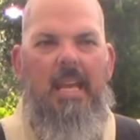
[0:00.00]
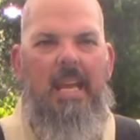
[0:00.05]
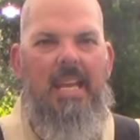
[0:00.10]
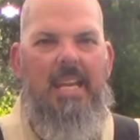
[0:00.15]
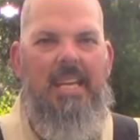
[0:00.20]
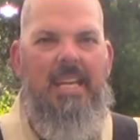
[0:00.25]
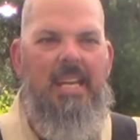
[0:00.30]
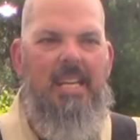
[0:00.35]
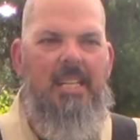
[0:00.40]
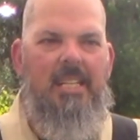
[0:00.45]

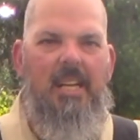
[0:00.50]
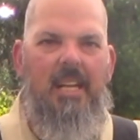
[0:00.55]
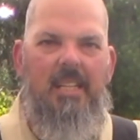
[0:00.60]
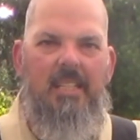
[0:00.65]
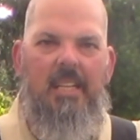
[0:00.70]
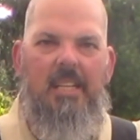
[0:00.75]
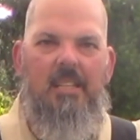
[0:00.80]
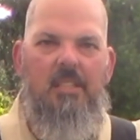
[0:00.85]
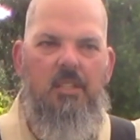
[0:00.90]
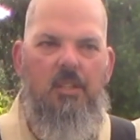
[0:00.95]
and get that
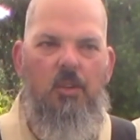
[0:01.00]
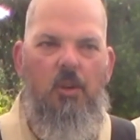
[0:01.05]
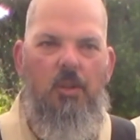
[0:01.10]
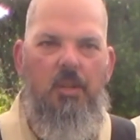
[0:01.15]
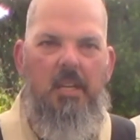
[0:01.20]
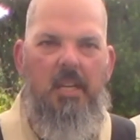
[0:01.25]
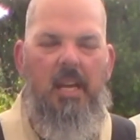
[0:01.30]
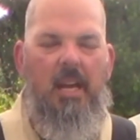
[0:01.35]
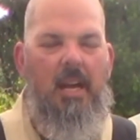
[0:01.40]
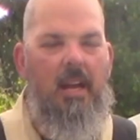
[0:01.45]
thing
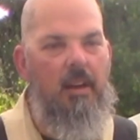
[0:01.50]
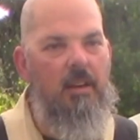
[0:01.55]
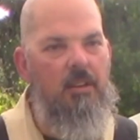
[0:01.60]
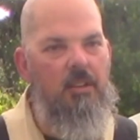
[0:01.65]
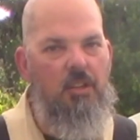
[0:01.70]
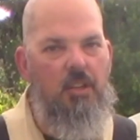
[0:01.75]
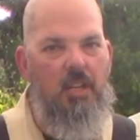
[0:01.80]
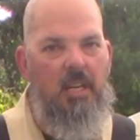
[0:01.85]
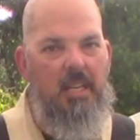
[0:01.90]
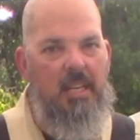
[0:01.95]
scalding hot.
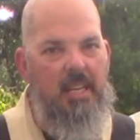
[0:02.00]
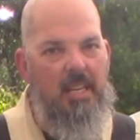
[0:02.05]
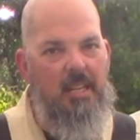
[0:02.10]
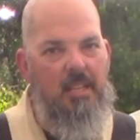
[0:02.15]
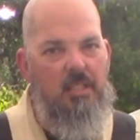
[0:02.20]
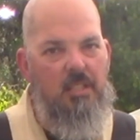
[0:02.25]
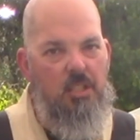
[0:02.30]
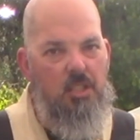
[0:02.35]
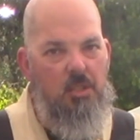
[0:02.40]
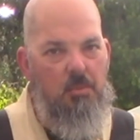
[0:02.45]
You're going to get
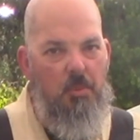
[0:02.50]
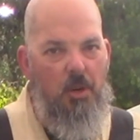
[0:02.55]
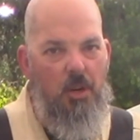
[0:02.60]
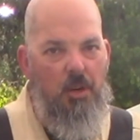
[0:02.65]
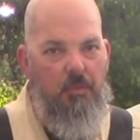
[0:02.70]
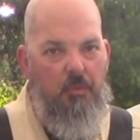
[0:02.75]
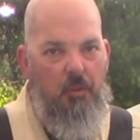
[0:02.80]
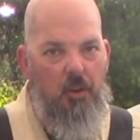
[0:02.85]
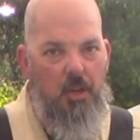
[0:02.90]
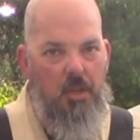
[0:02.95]
it to
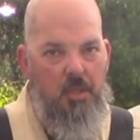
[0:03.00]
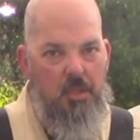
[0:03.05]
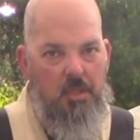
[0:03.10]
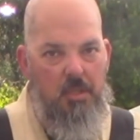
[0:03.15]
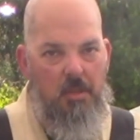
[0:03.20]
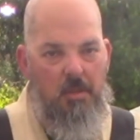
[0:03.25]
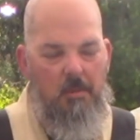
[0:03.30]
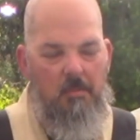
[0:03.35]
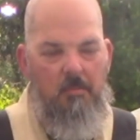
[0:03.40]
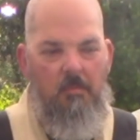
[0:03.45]
smoke
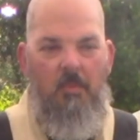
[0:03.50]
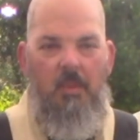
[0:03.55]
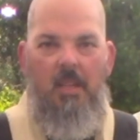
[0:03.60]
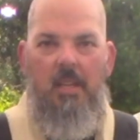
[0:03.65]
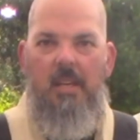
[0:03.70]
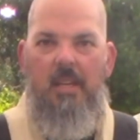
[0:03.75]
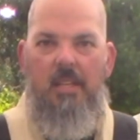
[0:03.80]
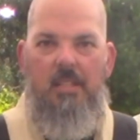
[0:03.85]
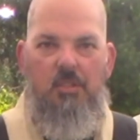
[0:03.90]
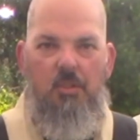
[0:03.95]
first.
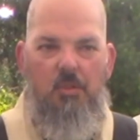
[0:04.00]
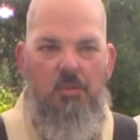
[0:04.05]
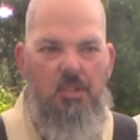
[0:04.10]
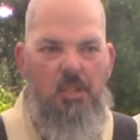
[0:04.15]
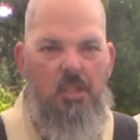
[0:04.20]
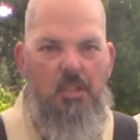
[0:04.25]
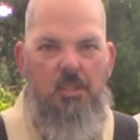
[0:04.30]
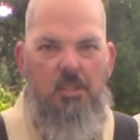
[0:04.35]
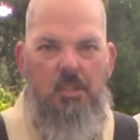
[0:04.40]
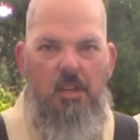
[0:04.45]
As soon as
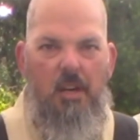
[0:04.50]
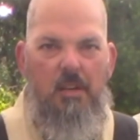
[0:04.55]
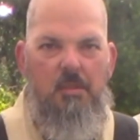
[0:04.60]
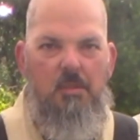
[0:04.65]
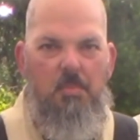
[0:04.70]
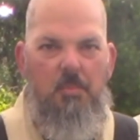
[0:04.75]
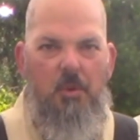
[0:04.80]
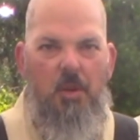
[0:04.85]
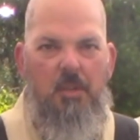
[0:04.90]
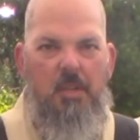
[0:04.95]
it starts
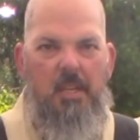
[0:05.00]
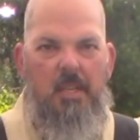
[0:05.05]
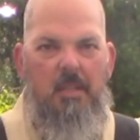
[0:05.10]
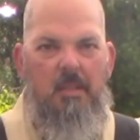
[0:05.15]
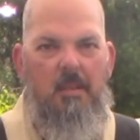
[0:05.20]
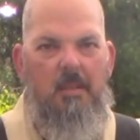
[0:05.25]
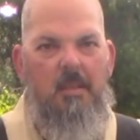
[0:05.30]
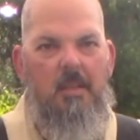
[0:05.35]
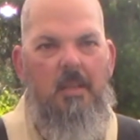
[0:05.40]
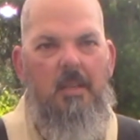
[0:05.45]

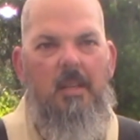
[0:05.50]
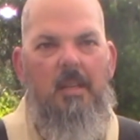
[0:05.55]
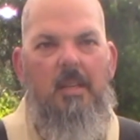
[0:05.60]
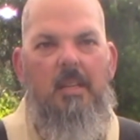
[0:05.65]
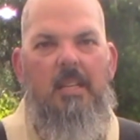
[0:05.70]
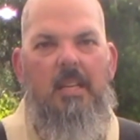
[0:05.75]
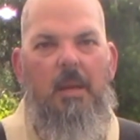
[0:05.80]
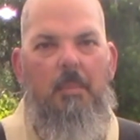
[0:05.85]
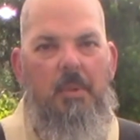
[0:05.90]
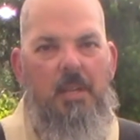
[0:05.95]
smoking,
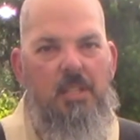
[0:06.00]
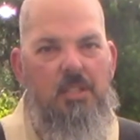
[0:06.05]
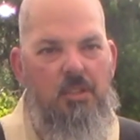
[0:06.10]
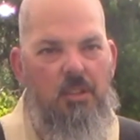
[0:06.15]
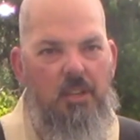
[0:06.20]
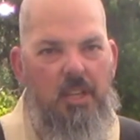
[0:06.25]
that means you're